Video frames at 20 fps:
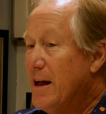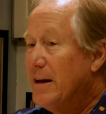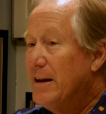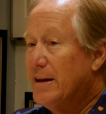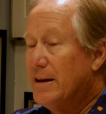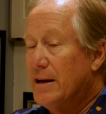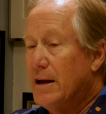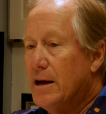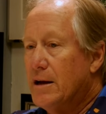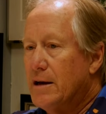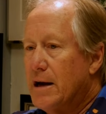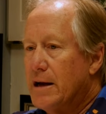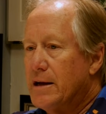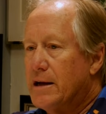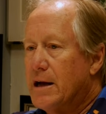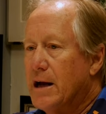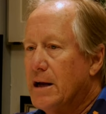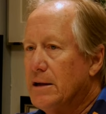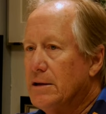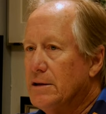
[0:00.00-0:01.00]
You know, I
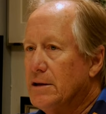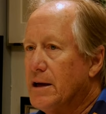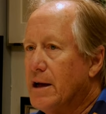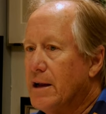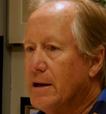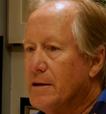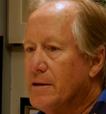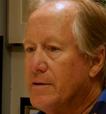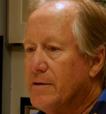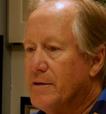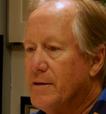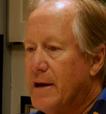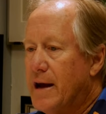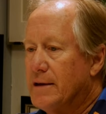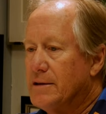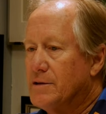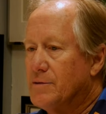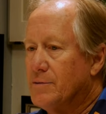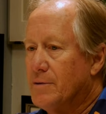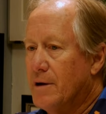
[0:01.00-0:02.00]
kind of look at it,
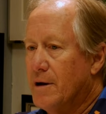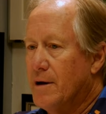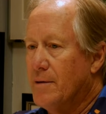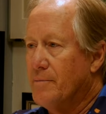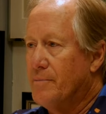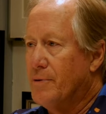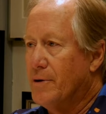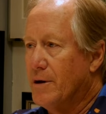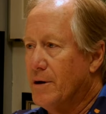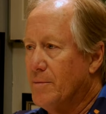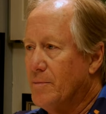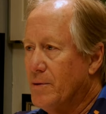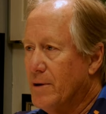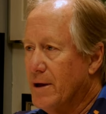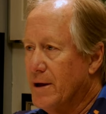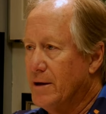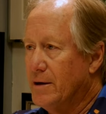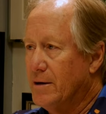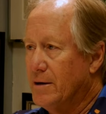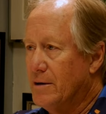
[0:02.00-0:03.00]
that's what I'm put on
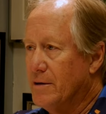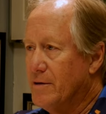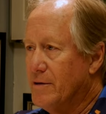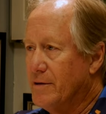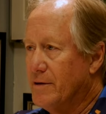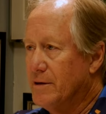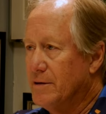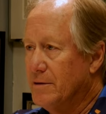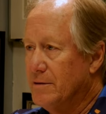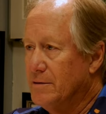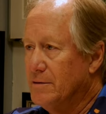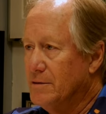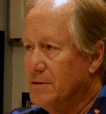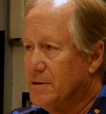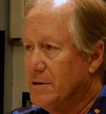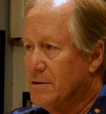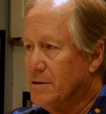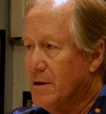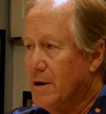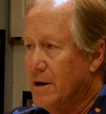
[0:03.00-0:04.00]
planet Earth to do, is
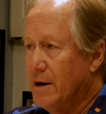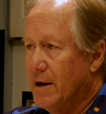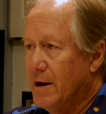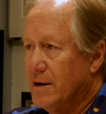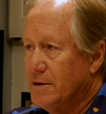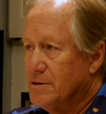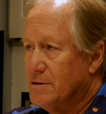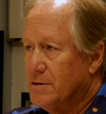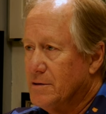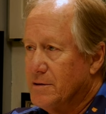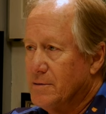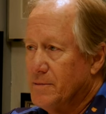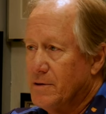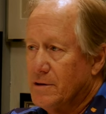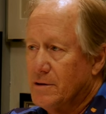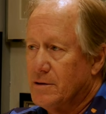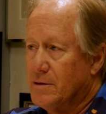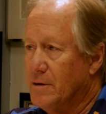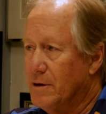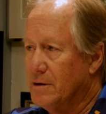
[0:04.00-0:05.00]
to try to answer some of
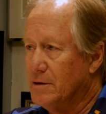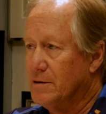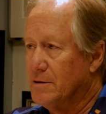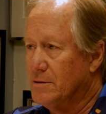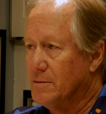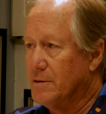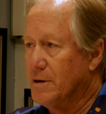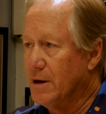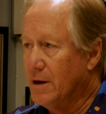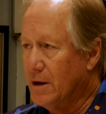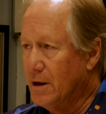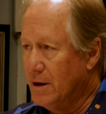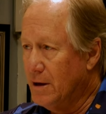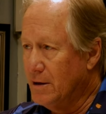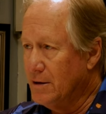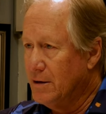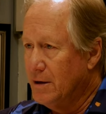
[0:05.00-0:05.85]
those questions when I can.